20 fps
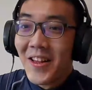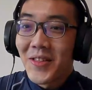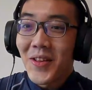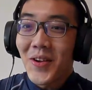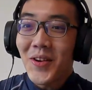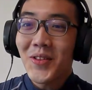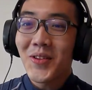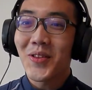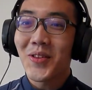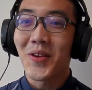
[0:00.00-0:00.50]

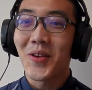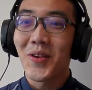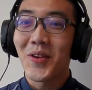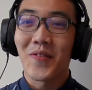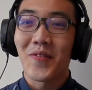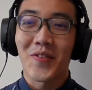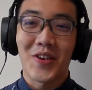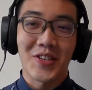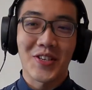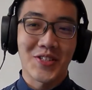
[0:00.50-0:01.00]
No, of
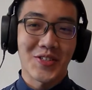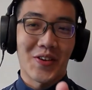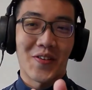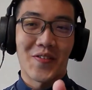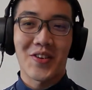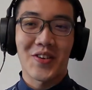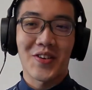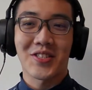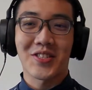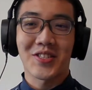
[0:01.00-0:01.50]

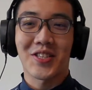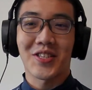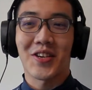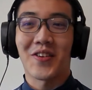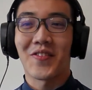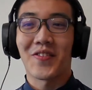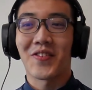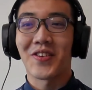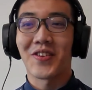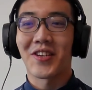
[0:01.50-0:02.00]
course
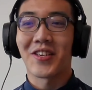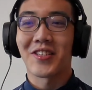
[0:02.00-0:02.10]
not.